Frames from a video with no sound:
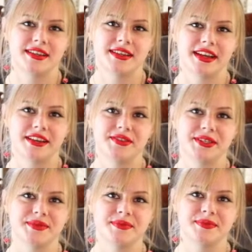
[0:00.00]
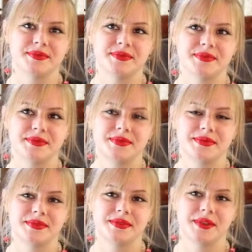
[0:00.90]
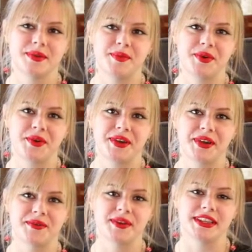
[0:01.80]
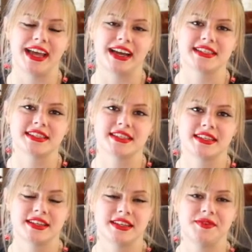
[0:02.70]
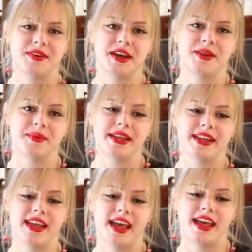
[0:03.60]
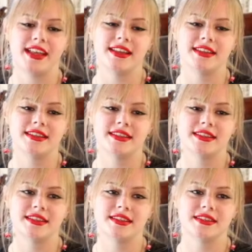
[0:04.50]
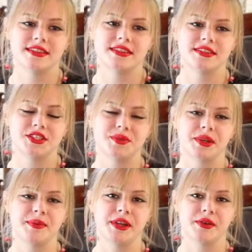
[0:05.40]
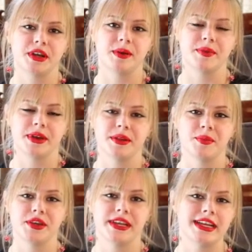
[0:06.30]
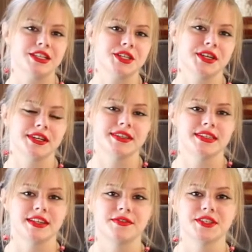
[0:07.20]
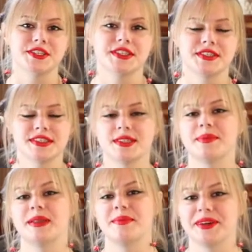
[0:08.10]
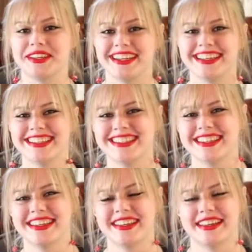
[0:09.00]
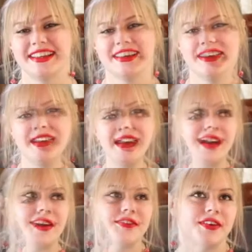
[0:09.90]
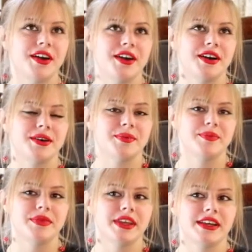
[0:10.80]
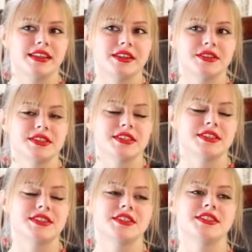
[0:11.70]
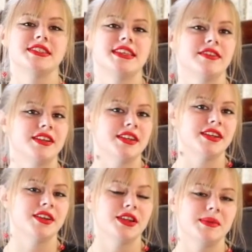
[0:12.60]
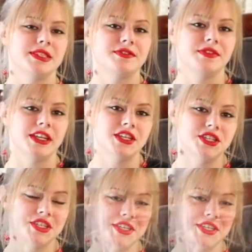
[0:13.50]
kind of a more relaxed environment, and she wanted me to grow up around more nature instead of just cement buildings. I have a little sister. She's 7. Her name is Finch.